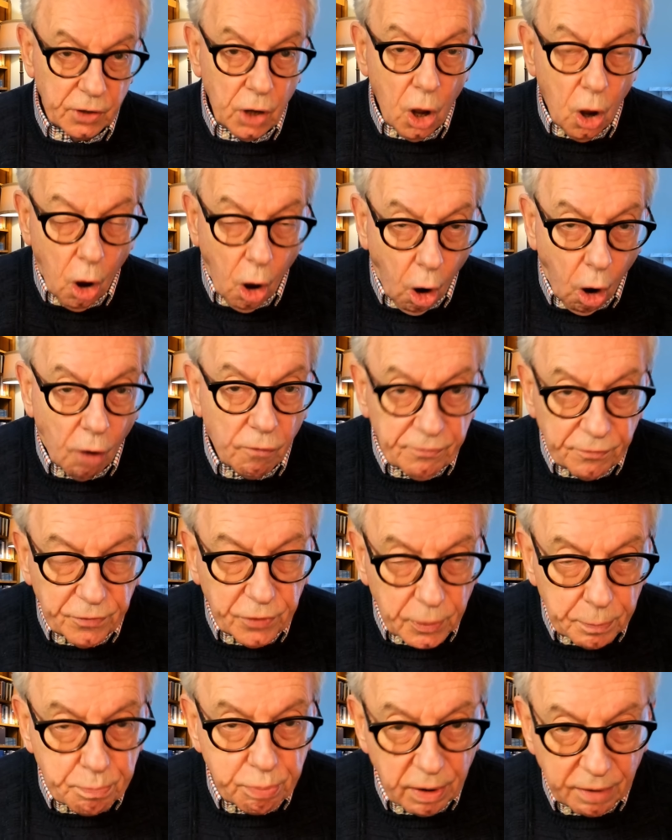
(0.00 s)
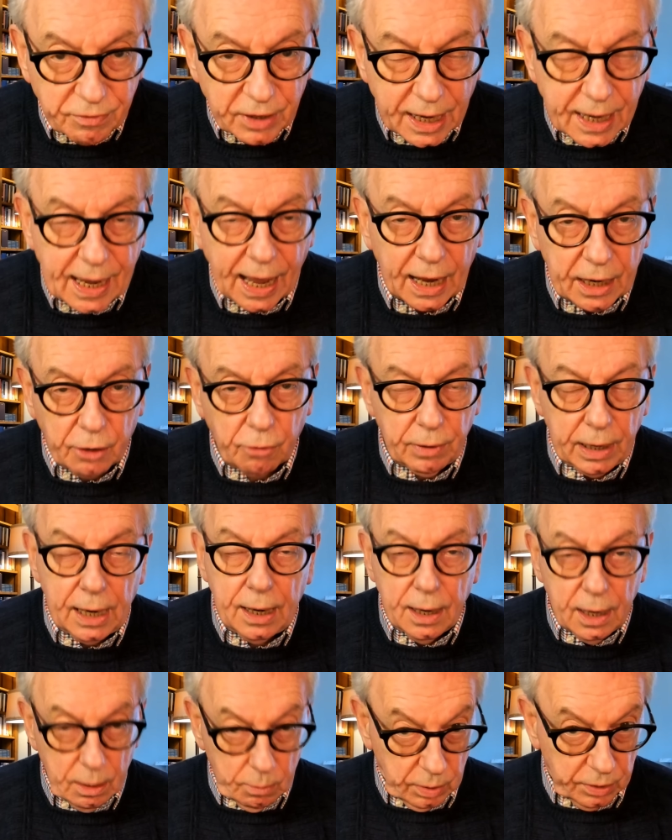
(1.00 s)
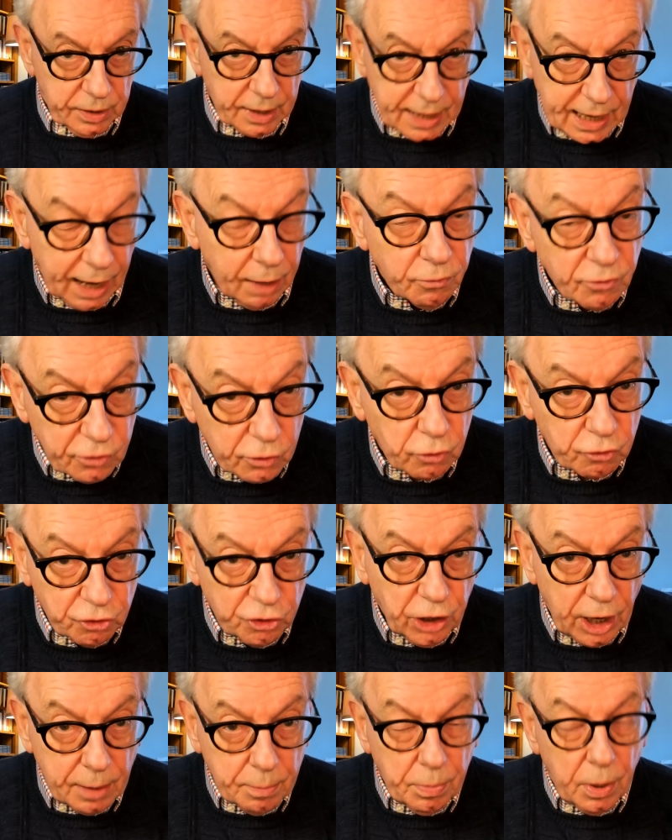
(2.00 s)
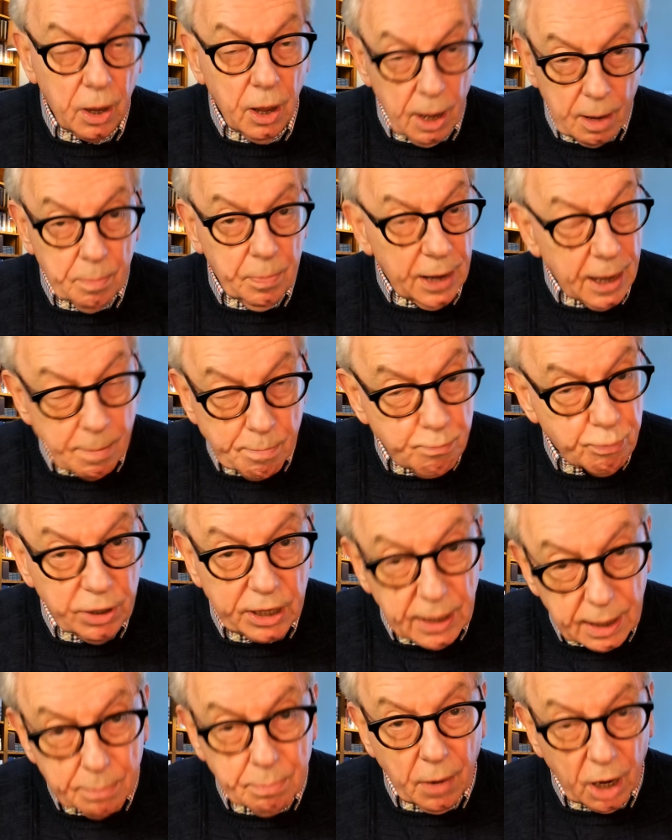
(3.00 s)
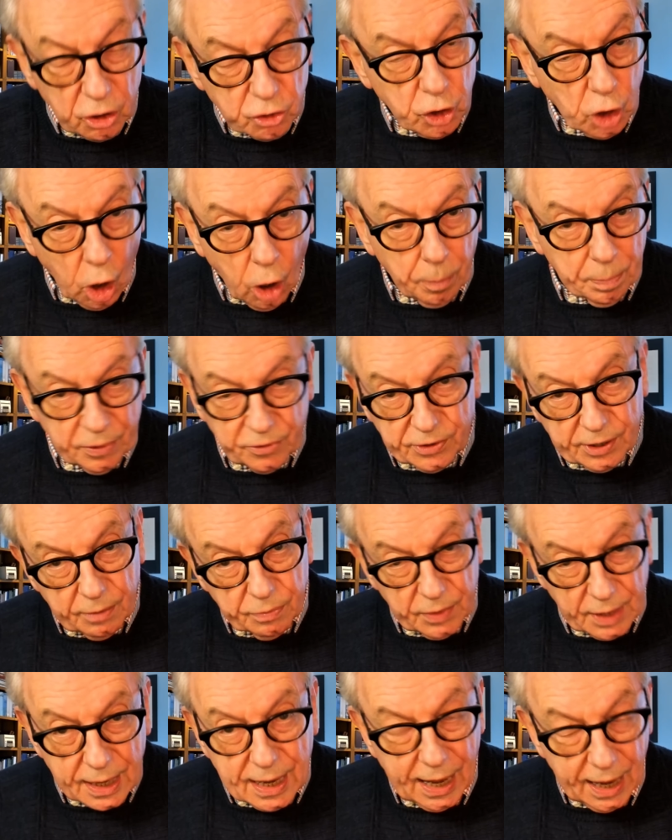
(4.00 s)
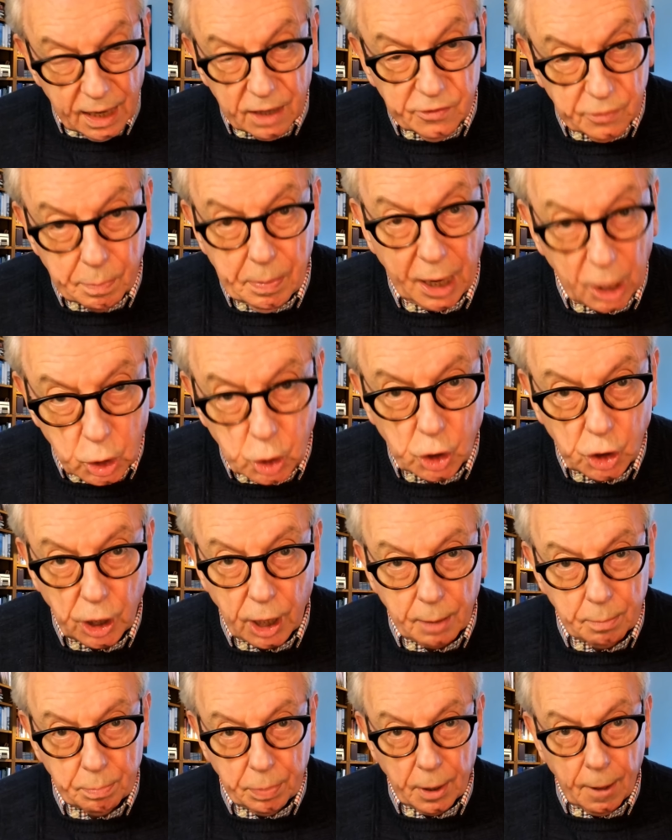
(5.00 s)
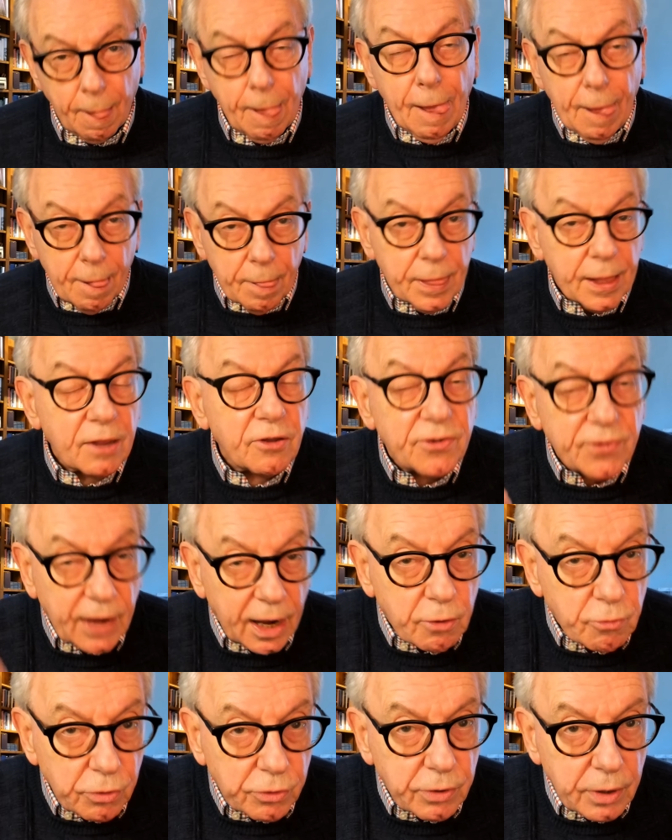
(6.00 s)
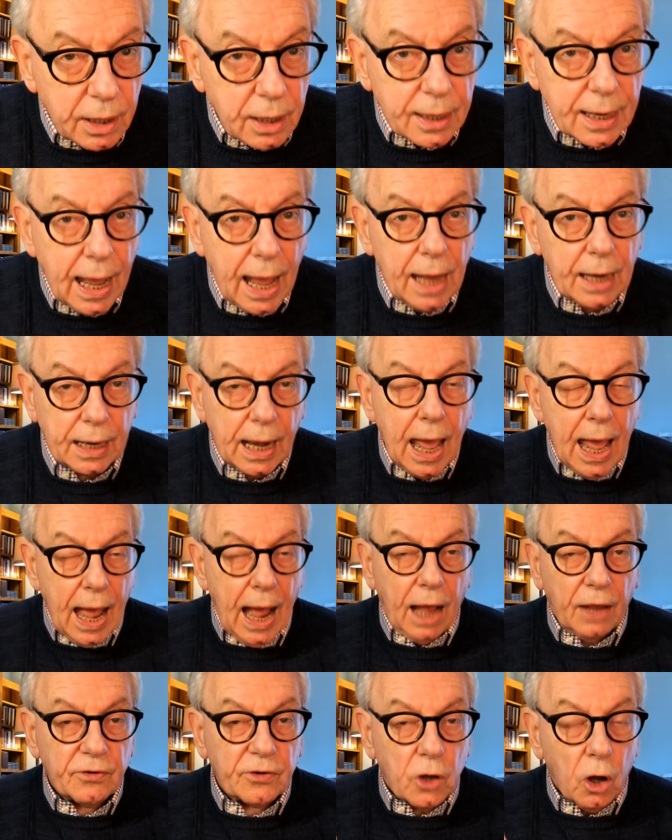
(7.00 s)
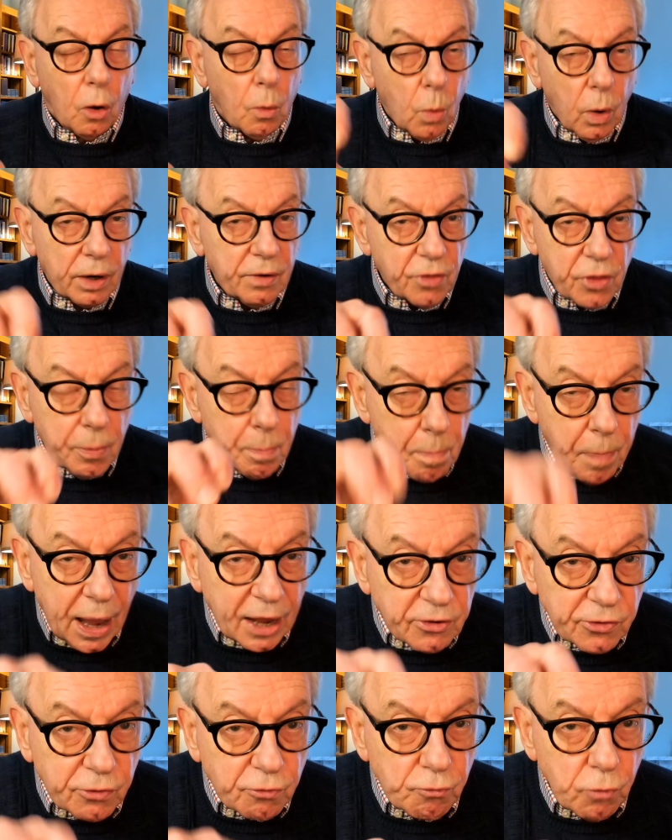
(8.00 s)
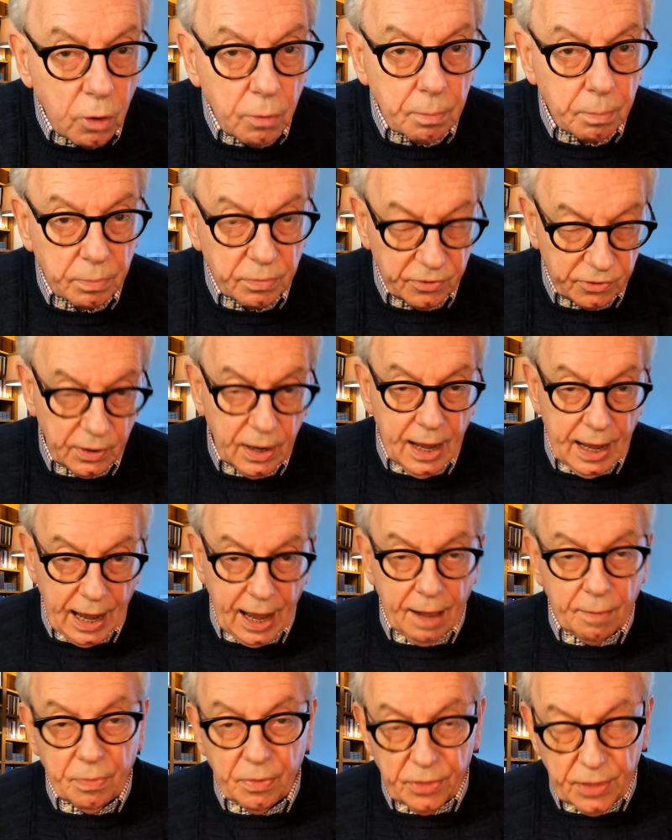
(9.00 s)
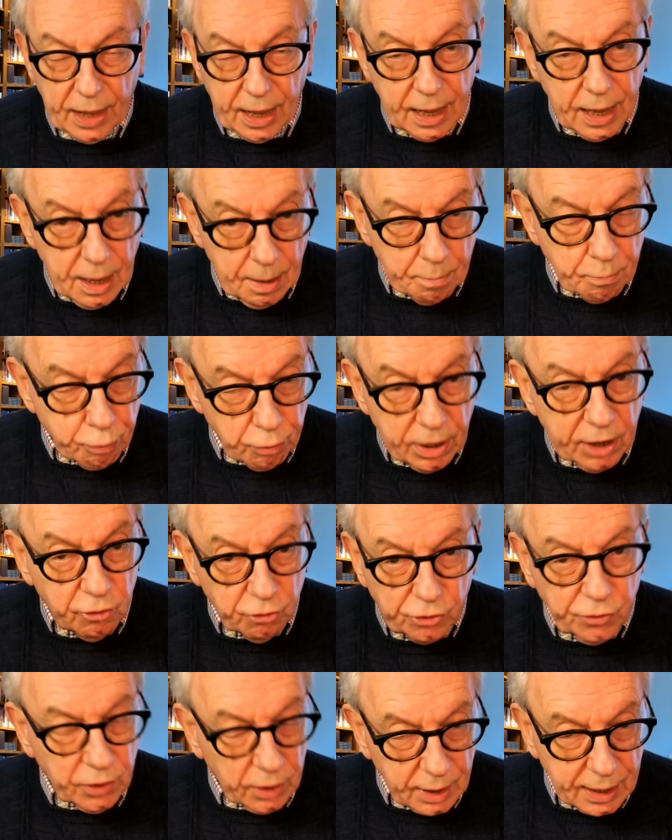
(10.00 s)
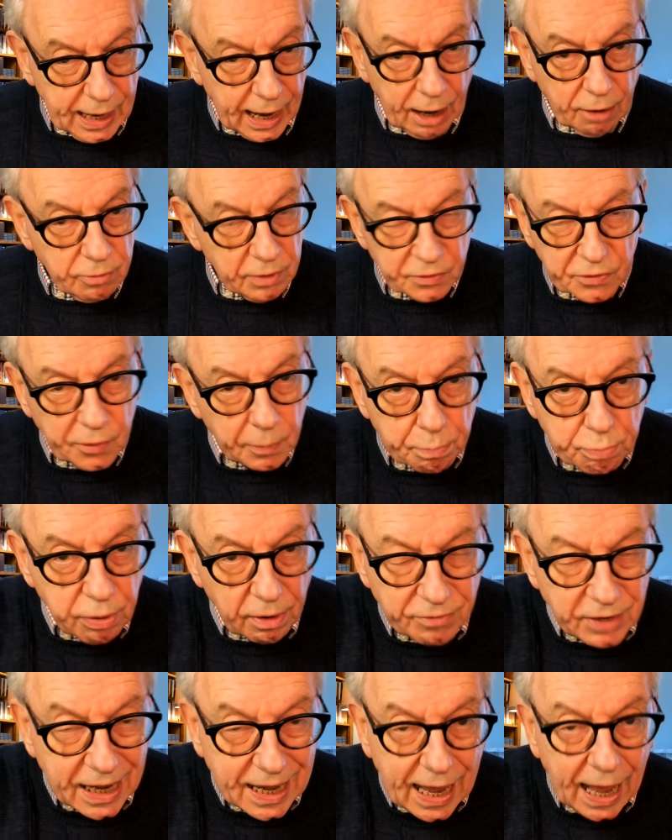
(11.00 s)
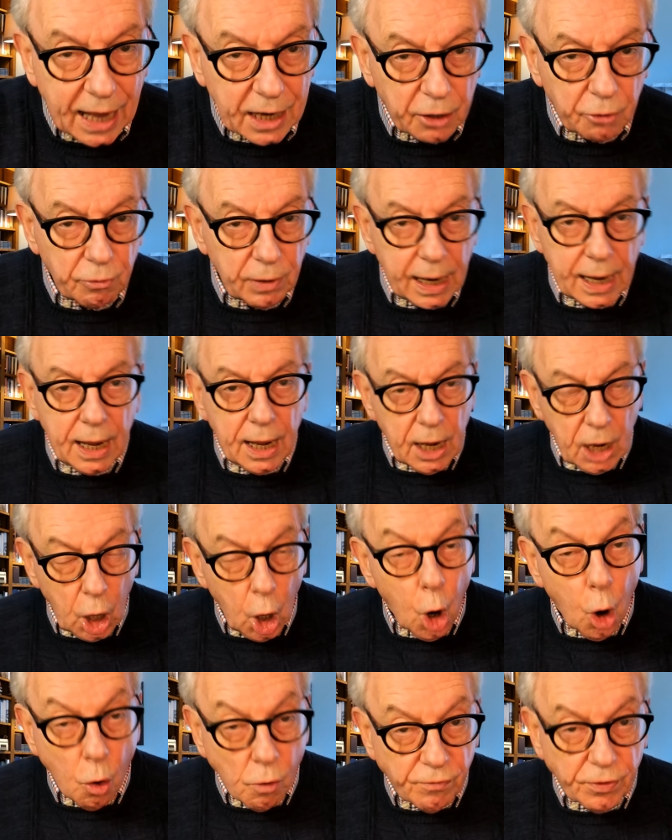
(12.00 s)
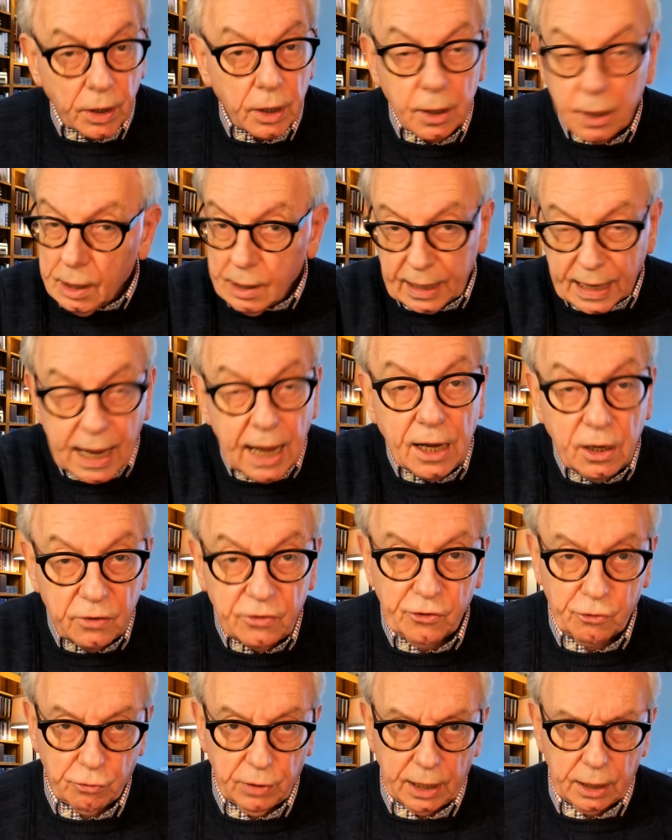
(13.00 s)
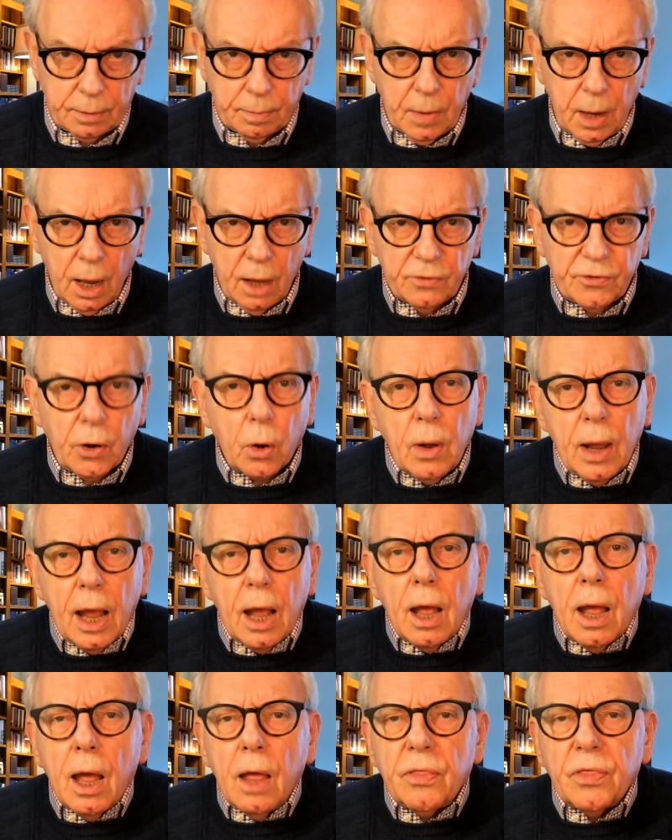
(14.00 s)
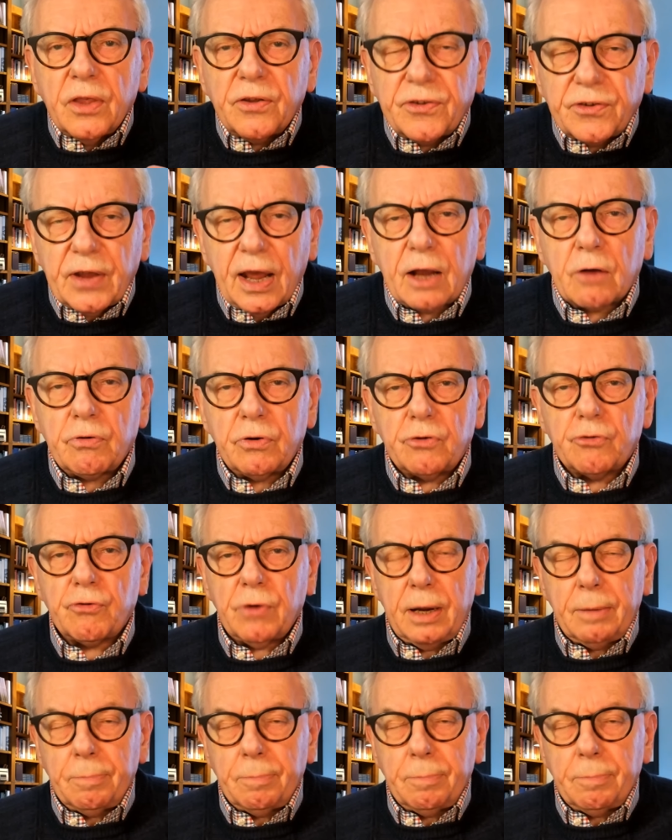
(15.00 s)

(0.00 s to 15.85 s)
off the Privy Gallery, with the council chamber being pretty much opposite the King's bedchamber. The Secretary again has got one of the best rooms in the bridge that carries the Privy Gallery over King Street. So the Secretary